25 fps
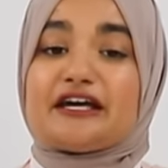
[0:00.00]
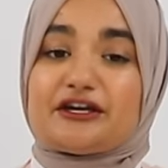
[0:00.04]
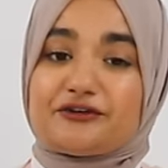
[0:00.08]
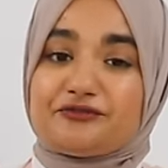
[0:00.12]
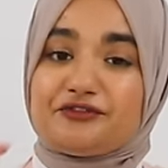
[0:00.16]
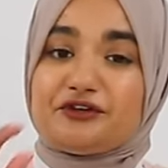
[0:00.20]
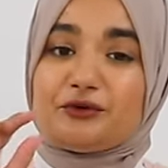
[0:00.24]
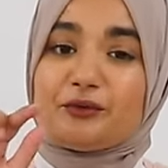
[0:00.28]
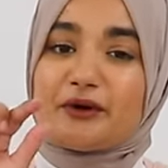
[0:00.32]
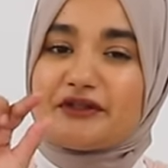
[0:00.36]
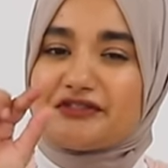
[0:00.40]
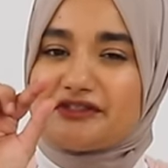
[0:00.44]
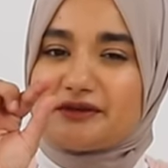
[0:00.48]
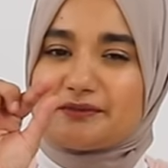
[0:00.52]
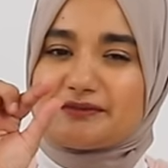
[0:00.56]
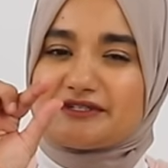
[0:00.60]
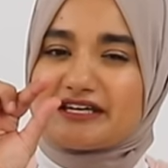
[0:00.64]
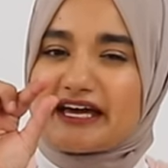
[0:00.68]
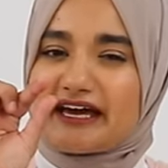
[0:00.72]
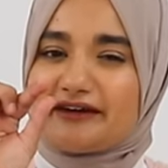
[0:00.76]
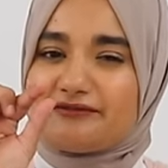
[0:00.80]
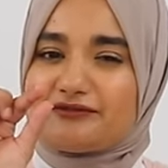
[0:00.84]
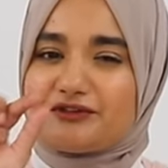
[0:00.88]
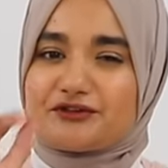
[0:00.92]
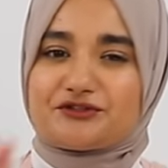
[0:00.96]
if you want them to
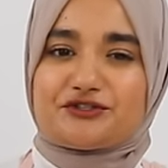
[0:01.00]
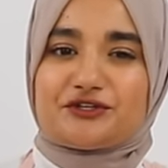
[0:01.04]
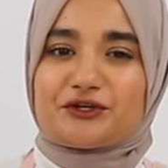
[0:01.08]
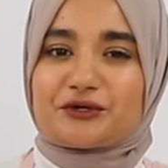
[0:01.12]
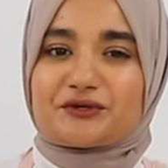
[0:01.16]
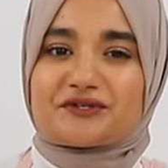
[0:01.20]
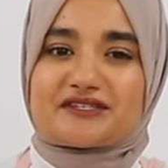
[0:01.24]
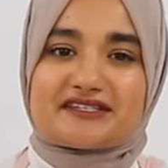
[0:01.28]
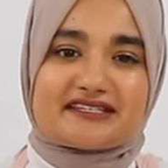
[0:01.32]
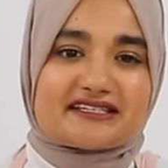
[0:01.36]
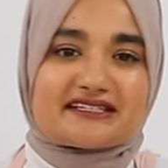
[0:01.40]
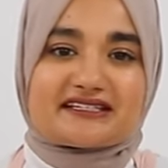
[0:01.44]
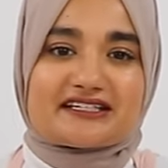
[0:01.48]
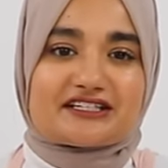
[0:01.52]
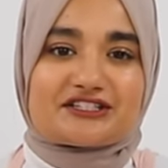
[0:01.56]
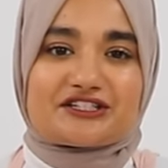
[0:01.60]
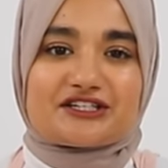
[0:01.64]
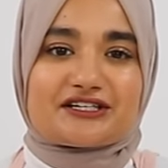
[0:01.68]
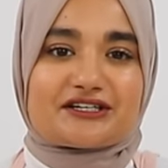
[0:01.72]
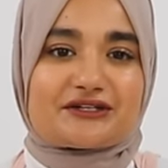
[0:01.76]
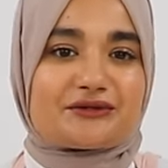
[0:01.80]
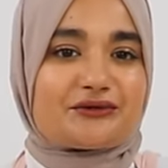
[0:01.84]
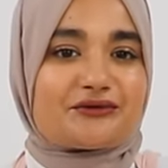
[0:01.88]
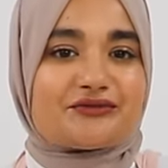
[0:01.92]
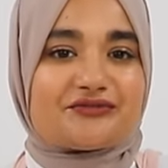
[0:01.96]
have those,
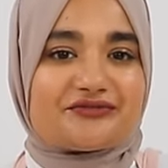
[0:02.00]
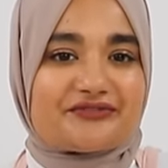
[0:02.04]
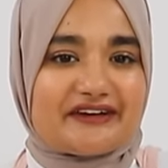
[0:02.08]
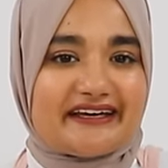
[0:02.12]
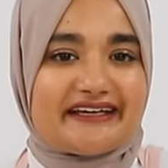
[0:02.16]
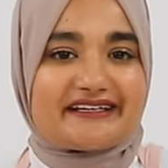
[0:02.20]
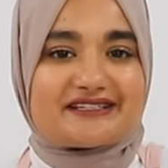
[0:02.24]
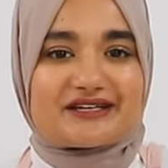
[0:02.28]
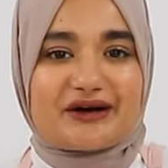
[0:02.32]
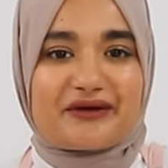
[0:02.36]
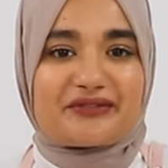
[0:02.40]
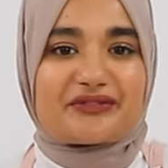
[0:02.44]
signature little feet